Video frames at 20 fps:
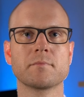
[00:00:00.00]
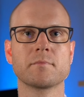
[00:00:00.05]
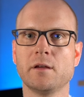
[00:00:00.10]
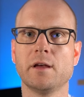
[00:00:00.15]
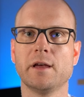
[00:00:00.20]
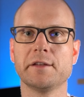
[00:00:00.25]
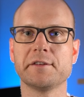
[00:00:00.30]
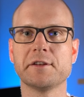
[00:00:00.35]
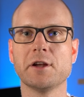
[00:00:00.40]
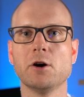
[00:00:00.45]

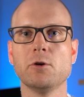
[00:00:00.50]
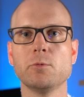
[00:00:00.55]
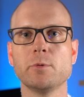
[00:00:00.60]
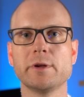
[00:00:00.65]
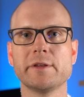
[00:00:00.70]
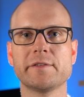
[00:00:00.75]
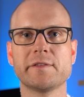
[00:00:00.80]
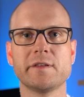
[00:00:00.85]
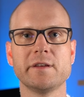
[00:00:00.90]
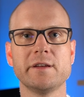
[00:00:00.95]
And now we
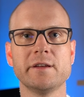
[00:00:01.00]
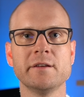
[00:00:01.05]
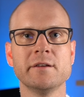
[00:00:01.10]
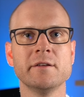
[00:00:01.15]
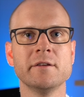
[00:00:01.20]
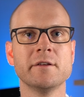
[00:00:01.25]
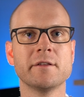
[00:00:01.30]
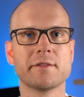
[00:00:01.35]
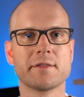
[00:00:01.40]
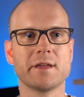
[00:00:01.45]
see
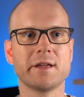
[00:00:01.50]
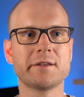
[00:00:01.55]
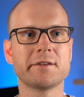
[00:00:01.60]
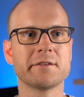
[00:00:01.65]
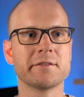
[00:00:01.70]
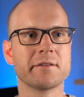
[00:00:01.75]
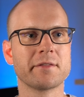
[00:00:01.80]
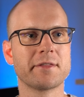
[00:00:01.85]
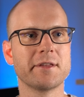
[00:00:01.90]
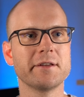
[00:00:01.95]
that
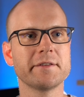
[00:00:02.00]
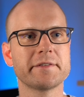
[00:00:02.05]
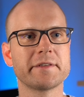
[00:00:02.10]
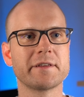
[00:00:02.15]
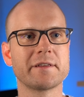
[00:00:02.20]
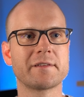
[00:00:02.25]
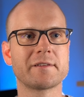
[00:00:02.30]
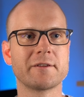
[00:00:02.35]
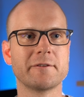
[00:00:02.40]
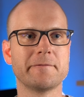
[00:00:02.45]
this
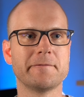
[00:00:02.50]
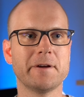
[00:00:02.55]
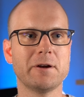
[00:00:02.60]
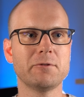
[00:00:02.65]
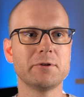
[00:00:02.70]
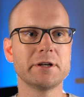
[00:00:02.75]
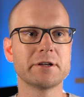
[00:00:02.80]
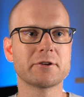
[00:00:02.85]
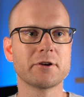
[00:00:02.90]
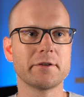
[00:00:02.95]
is a
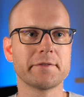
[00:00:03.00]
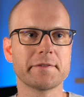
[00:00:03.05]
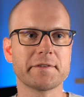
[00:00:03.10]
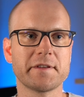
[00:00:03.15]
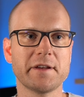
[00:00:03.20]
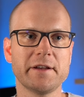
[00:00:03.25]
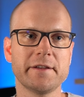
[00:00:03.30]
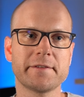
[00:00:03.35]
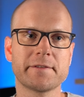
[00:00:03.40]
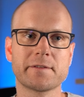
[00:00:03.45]
very
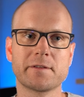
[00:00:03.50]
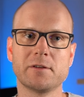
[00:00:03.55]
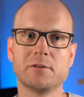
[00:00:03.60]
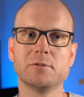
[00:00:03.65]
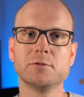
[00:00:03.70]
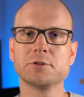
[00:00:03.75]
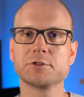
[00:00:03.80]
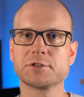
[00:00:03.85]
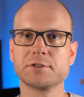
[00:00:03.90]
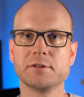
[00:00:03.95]
concise
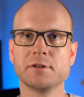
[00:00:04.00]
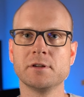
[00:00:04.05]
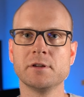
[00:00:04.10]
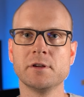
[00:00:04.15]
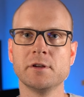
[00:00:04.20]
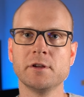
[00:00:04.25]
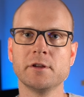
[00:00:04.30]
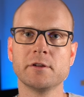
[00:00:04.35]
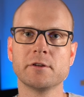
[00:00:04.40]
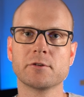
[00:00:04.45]
solution
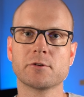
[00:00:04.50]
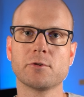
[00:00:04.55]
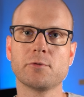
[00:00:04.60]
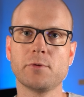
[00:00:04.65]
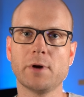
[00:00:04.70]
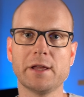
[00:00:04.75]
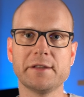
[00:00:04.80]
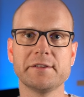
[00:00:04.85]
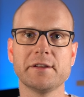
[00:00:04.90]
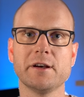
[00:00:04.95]
to
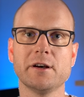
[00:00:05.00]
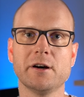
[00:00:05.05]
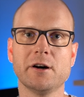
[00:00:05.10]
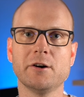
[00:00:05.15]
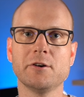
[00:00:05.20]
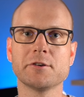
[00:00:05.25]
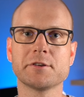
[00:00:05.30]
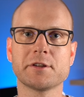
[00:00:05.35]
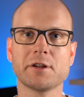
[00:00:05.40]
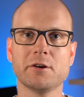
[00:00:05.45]
render
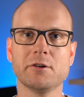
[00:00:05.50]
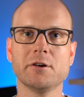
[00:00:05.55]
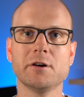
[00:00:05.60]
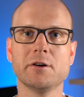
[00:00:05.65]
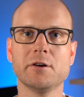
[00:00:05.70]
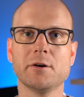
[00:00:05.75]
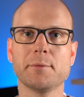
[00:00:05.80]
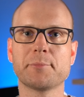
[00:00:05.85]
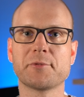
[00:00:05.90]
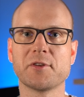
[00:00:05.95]
out
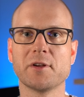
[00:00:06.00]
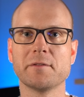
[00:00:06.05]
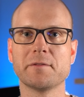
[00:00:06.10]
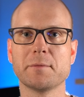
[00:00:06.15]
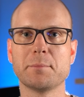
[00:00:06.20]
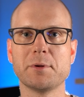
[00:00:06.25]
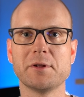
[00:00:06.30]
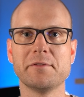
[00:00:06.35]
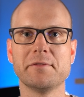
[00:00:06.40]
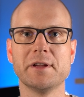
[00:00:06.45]
our
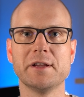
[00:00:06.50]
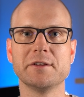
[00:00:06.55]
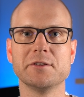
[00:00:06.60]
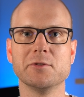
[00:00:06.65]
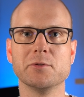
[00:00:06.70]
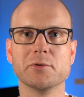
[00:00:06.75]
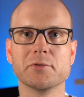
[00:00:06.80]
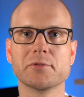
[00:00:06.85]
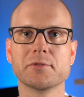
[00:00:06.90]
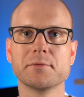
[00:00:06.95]
observable
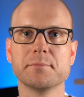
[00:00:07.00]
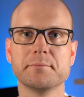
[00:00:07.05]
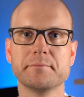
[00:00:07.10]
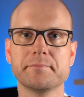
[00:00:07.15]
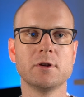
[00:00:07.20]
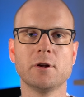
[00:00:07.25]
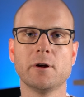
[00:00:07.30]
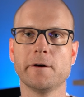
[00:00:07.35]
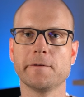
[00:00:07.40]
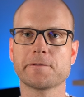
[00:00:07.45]
values.
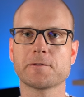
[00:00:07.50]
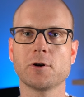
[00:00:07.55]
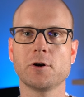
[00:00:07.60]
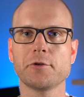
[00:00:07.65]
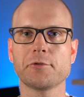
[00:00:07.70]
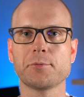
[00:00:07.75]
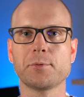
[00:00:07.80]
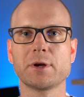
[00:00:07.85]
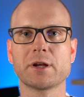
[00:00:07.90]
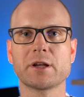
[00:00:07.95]
Of
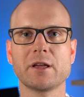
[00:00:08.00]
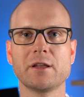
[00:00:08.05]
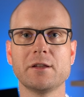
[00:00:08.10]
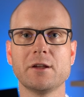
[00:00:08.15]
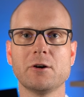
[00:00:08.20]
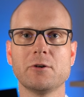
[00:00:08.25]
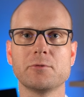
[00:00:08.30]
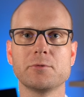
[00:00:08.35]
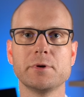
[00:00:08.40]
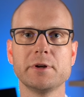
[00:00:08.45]
course, we can now
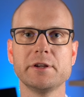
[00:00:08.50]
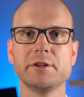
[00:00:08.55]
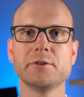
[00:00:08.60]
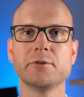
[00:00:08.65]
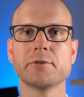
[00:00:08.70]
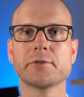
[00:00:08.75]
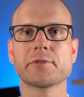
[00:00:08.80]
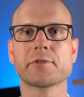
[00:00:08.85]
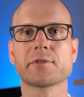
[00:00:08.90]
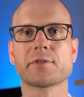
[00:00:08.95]

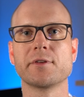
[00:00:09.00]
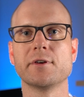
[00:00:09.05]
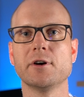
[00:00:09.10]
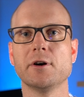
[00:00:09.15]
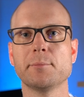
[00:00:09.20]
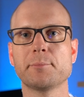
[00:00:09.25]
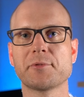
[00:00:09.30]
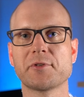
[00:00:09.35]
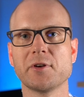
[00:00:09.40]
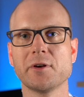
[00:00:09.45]
reuse the
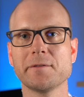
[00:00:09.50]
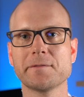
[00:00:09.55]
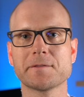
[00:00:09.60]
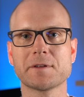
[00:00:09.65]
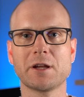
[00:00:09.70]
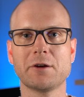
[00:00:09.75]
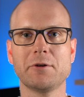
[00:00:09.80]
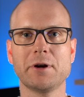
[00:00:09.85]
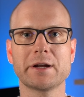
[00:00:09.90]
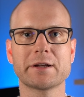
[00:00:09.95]
observe
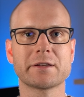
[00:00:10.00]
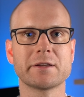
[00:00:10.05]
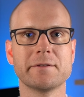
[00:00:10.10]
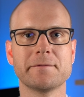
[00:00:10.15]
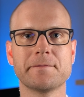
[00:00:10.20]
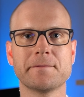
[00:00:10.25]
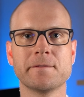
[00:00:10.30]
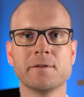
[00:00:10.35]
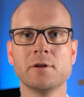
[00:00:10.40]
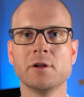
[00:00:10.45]
directive
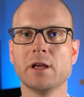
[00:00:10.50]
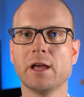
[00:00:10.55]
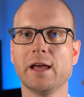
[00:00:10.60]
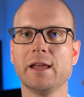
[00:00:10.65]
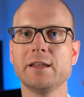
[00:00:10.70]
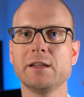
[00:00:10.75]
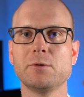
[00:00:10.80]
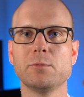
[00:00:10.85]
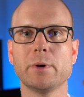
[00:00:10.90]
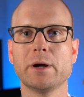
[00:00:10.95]

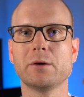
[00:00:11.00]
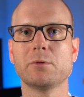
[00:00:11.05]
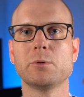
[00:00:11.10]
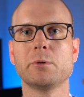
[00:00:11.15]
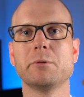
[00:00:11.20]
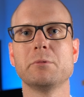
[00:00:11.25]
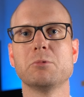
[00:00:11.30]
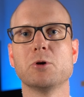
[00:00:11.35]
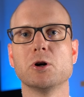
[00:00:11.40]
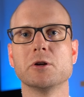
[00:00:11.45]
anywhere we
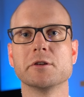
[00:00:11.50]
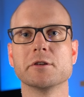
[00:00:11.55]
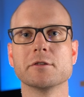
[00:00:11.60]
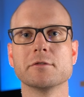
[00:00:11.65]
want.